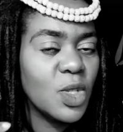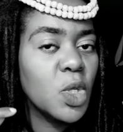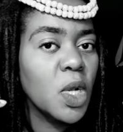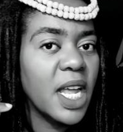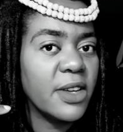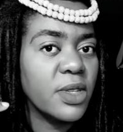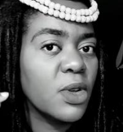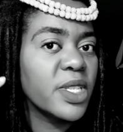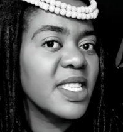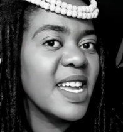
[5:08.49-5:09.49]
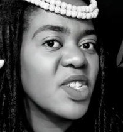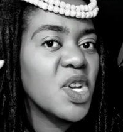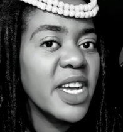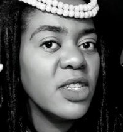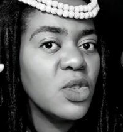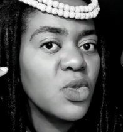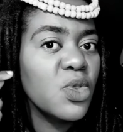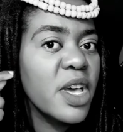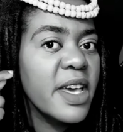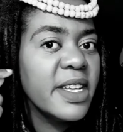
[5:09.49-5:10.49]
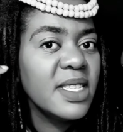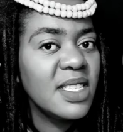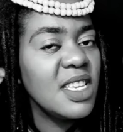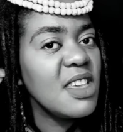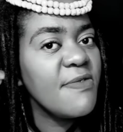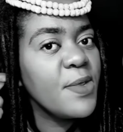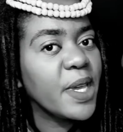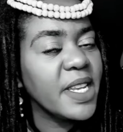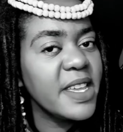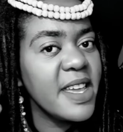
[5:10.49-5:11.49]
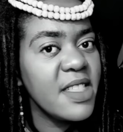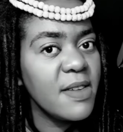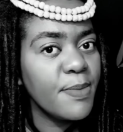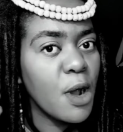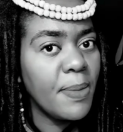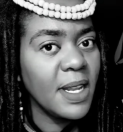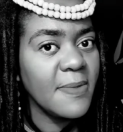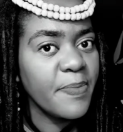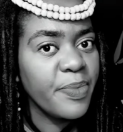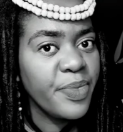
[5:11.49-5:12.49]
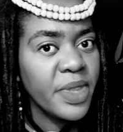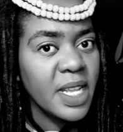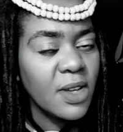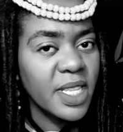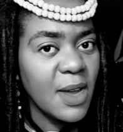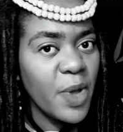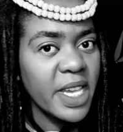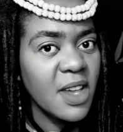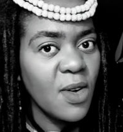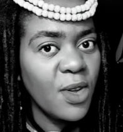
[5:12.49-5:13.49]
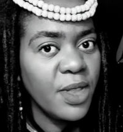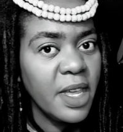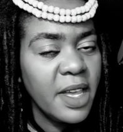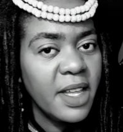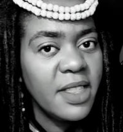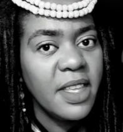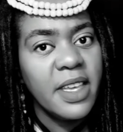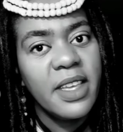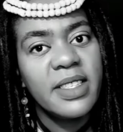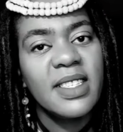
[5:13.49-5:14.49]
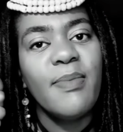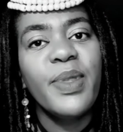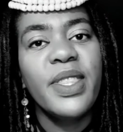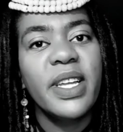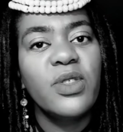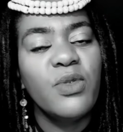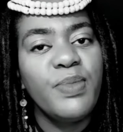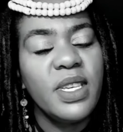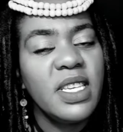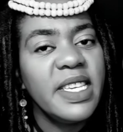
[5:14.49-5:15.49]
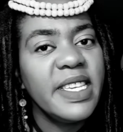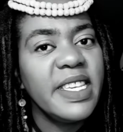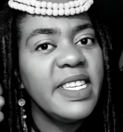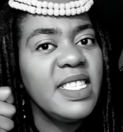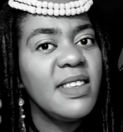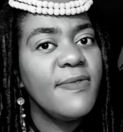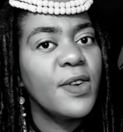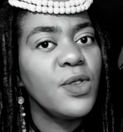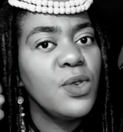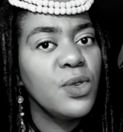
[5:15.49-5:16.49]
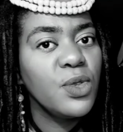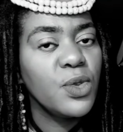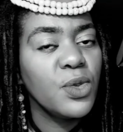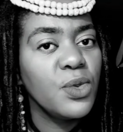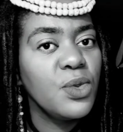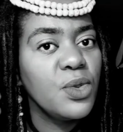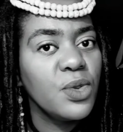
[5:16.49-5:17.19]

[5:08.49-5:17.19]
It's too loud, because they're trying to see if you can hear them properly, because they're working on something that will be easy for you to